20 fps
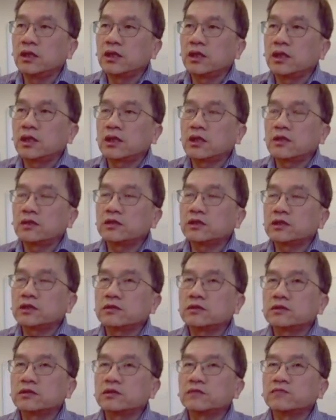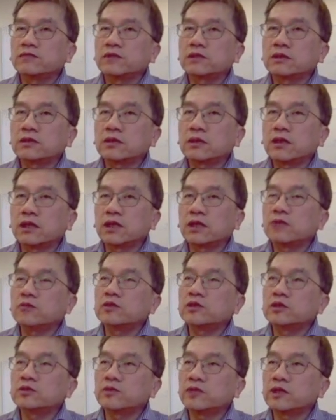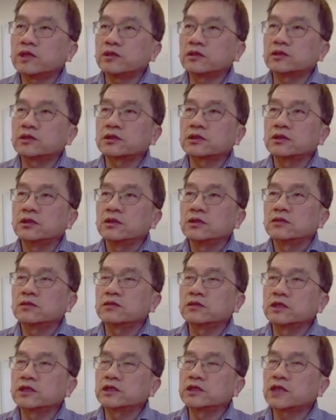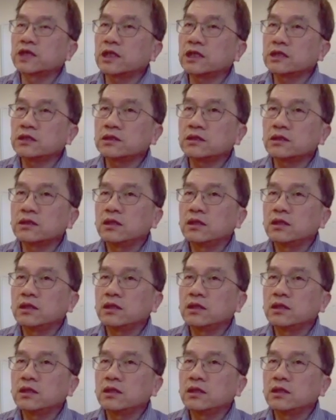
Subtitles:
according to different language pairs to decide